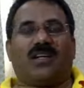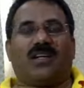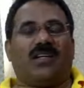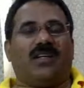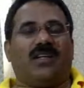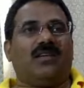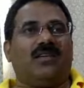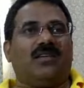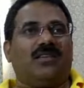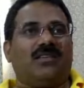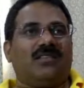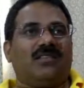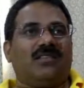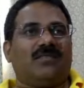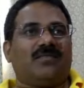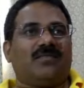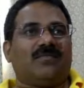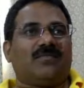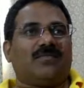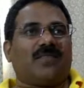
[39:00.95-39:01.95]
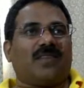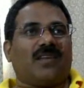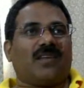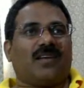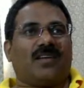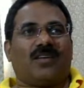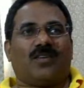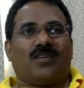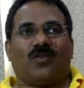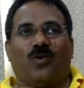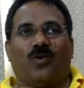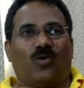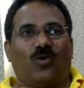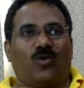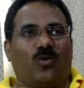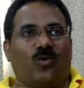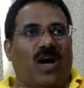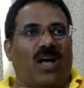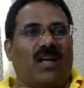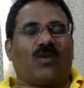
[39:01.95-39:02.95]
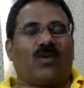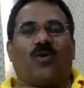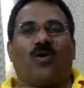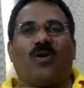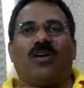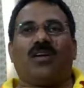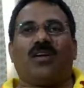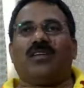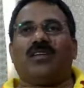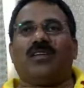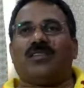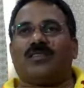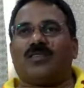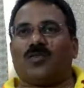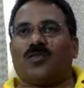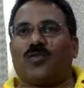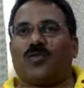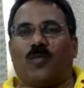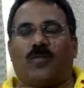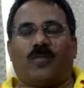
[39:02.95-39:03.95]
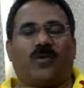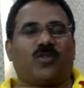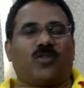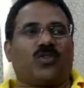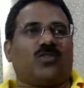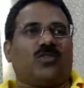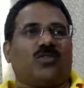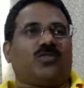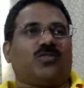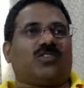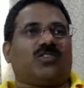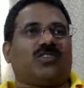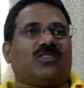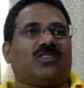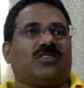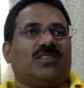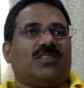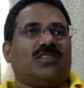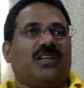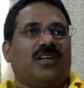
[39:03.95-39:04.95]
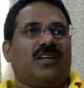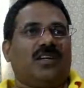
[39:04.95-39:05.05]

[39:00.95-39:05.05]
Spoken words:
clean. No alcohol, no prostitution.